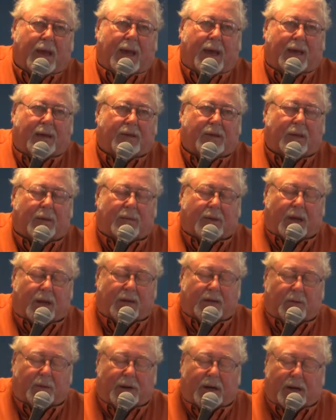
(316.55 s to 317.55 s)
And
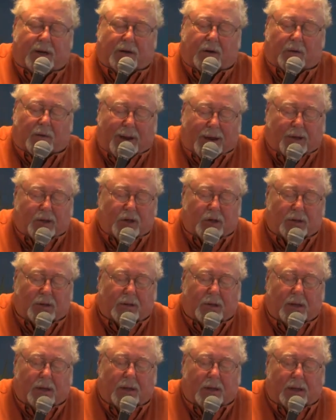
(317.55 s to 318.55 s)
sometimes we need
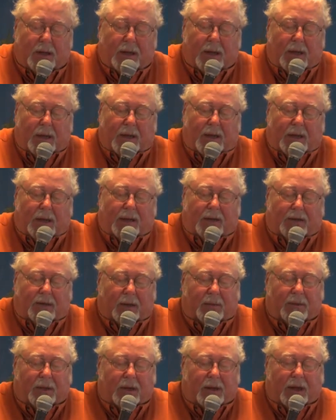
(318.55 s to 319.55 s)
correction in
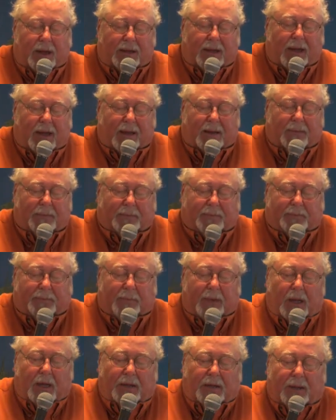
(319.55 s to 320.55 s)
something like that.
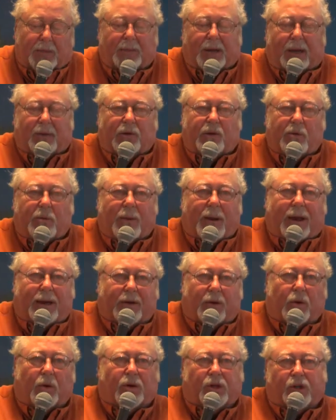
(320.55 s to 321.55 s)
Sometimes we
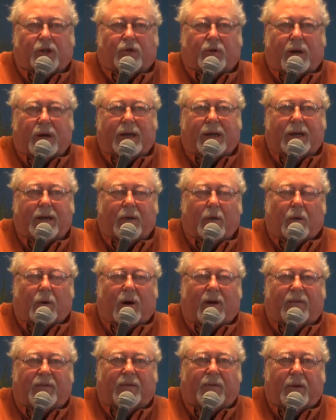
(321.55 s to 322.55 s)
might go astray, go
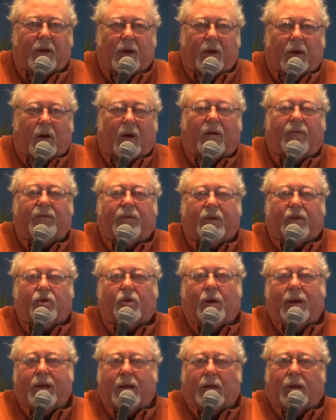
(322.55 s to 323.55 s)
off, off the
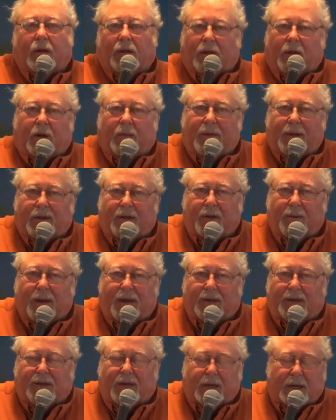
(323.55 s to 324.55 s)
trail a little bit, you
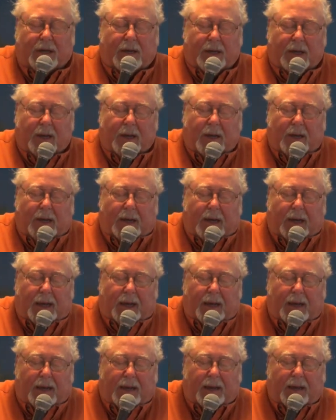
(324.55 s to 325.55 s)
might say.
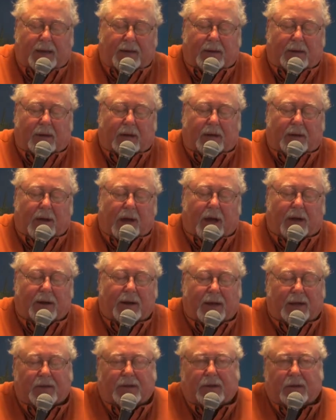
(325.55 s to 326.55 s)
And, and uh, God
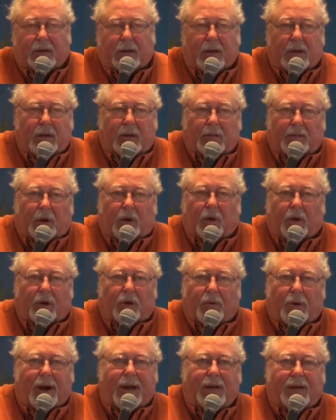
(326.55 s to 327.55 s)
has to pull
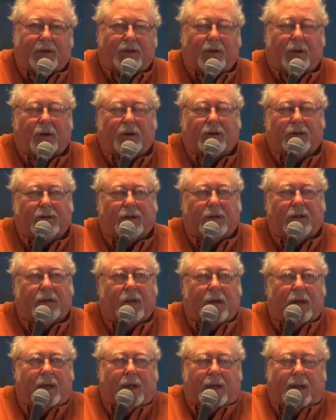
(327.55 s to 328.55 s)
the reins on us and,
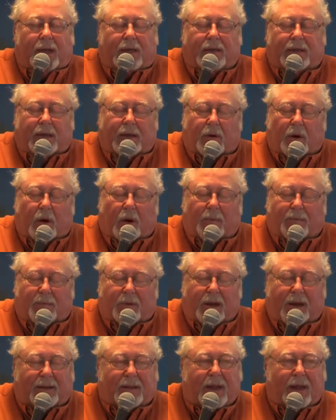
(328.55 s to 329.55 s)
and say, well,
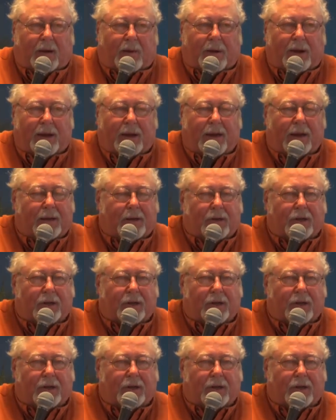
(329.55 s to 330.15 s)
not that way.